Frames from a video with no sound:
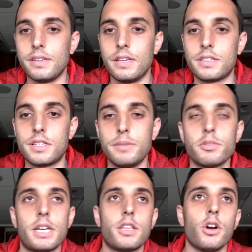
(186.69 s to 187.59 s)
It seems
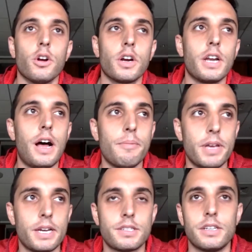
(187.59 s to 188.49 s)
like the
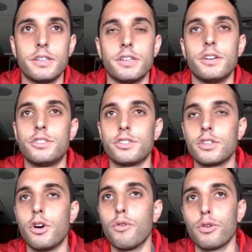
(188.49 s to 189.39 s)
ergonomics and just the
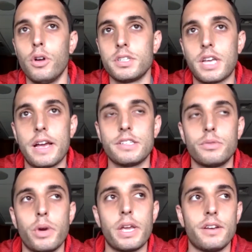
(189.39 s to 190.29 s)
overall size and
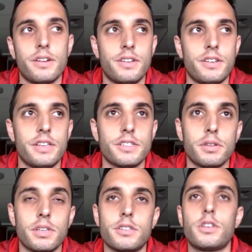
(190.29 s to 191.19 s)
weight is
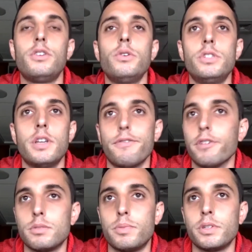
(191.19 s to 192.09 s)
a huge
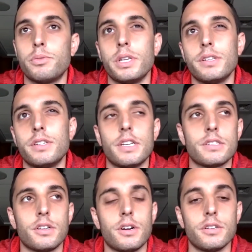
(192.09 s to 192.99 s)
difference between the
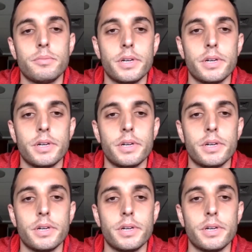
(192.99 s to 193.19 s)
DSLR and the